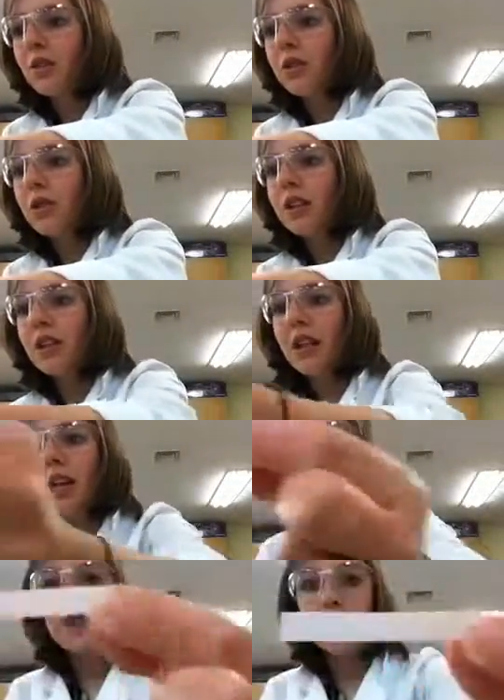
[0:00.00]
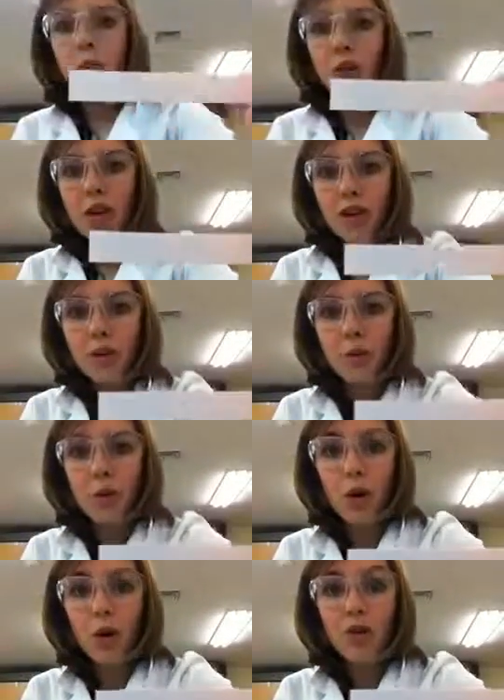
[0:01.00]
hold it in the gas some more.
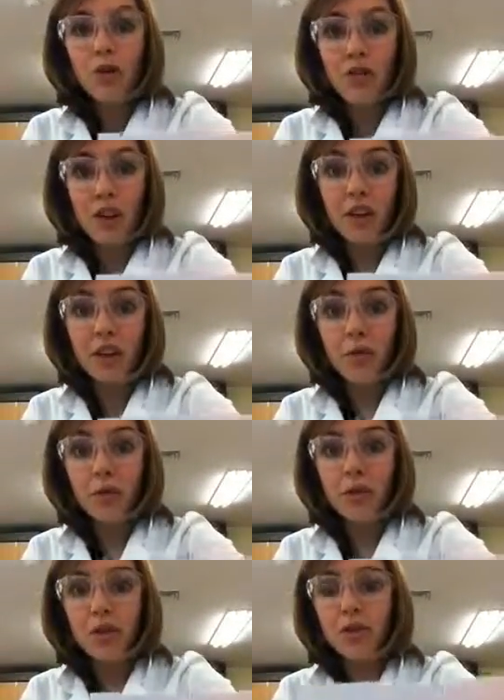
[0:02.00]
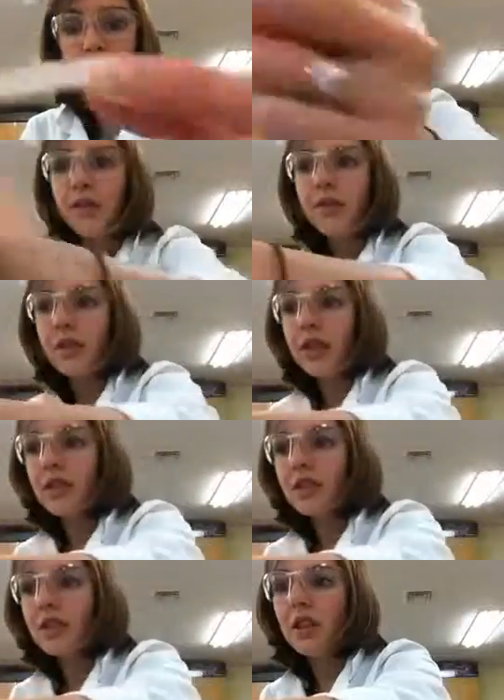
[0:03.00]
Whoa, very blue.
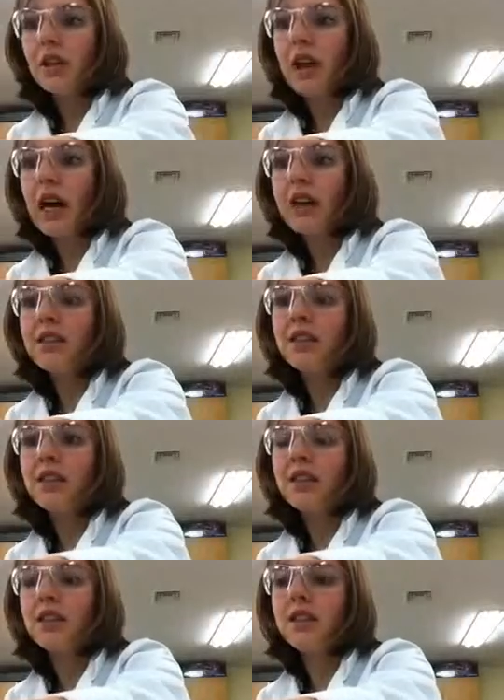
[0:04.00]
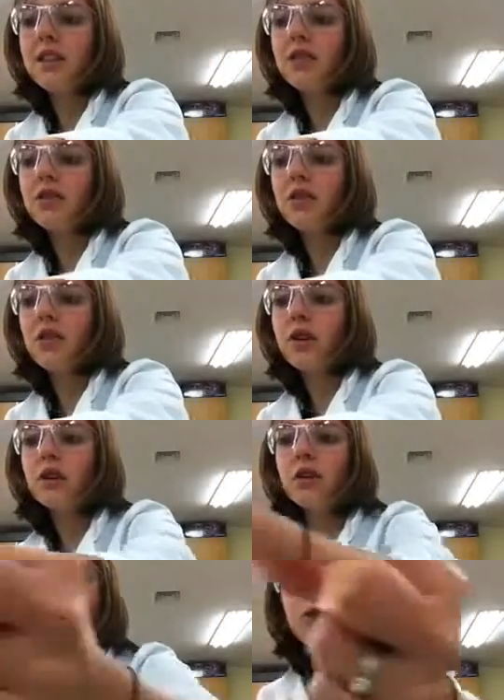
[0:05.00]
Okay, so as this continues going,
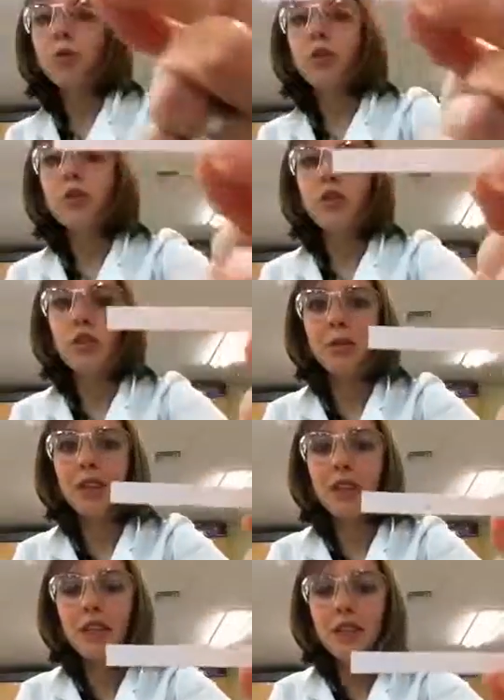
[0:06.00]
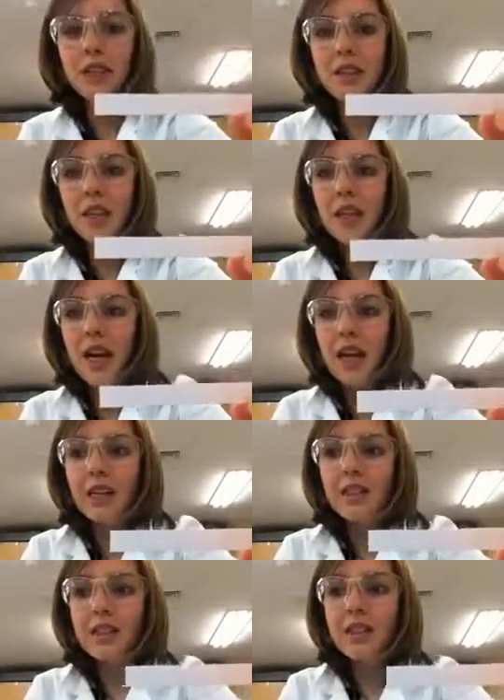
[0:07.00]
you can remove it from the heat,
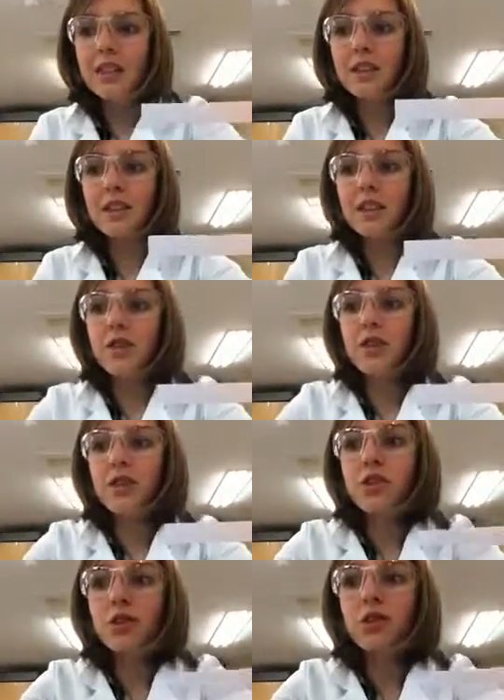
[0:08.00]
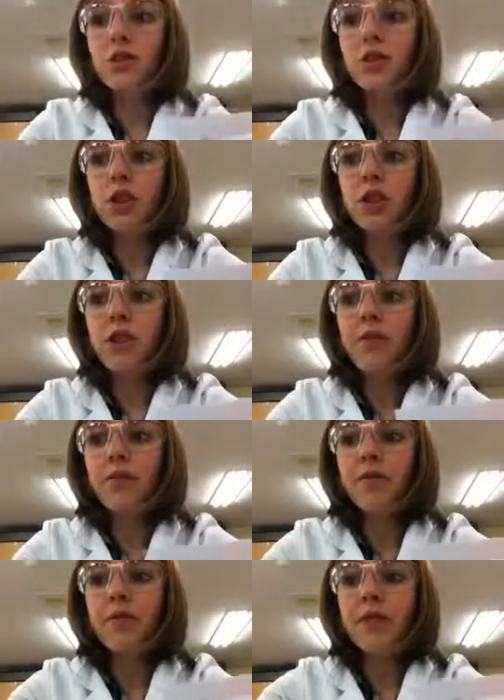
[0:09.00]
and still as your solution
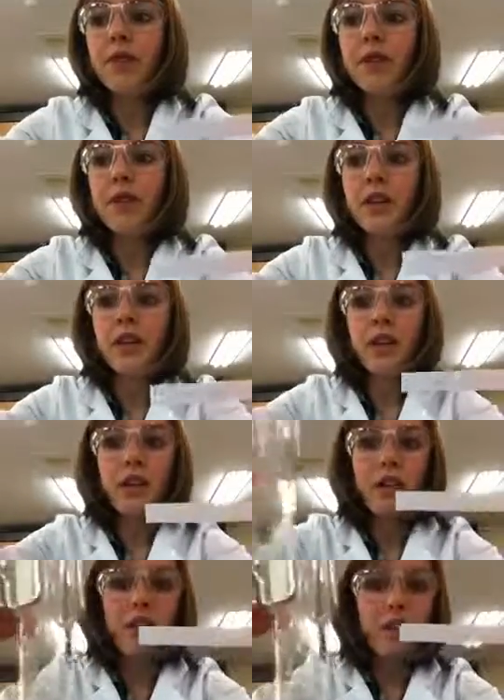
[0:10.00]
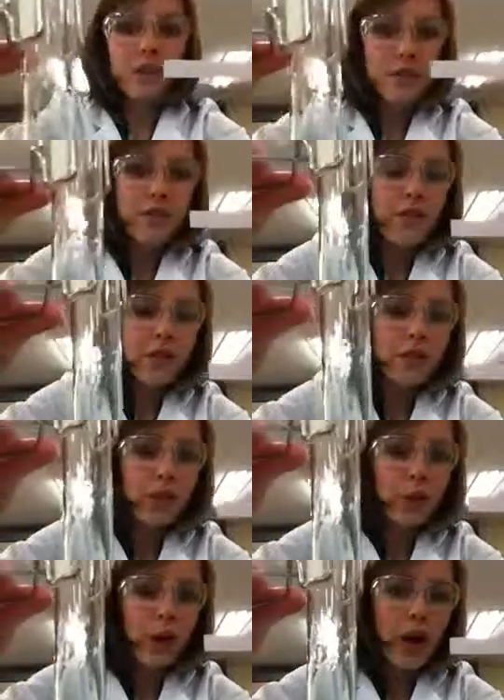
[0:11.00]
is
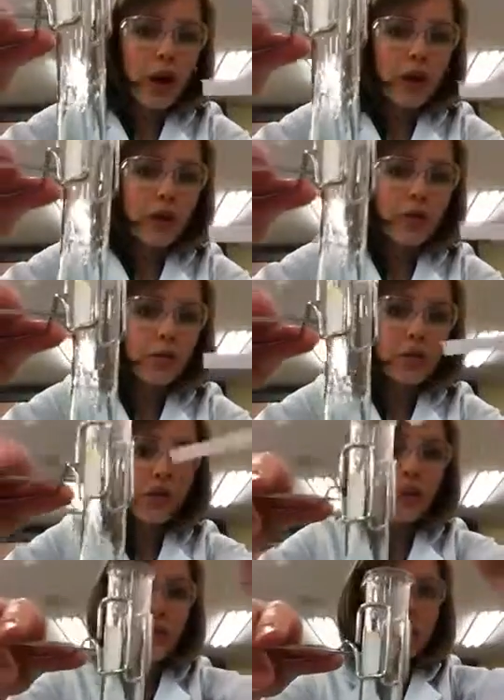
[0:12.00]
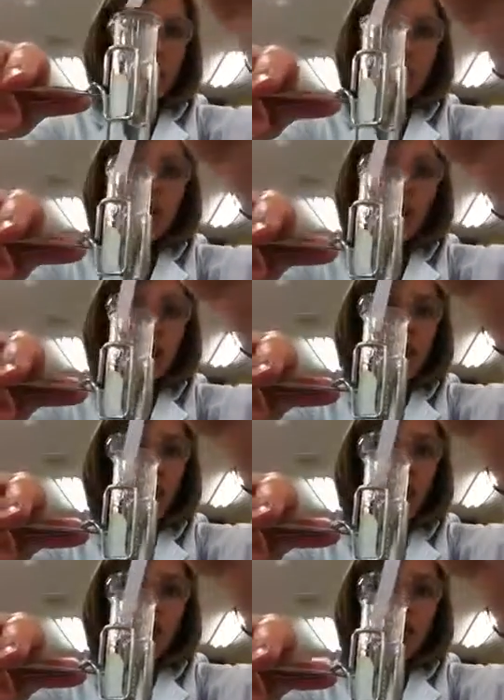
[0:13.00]
fizzing away because
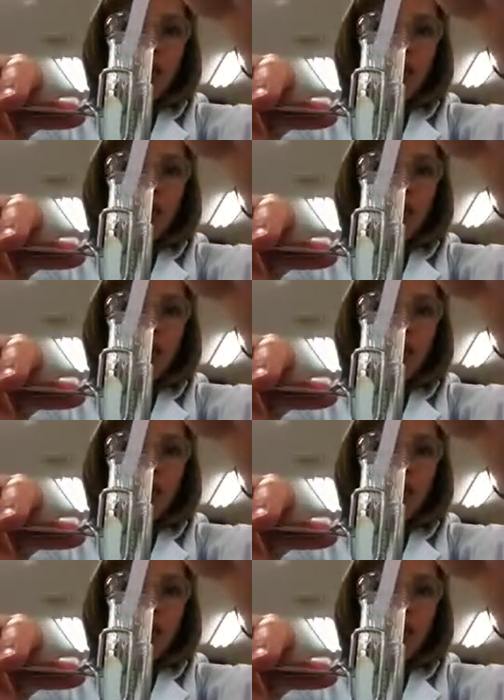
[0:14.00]
of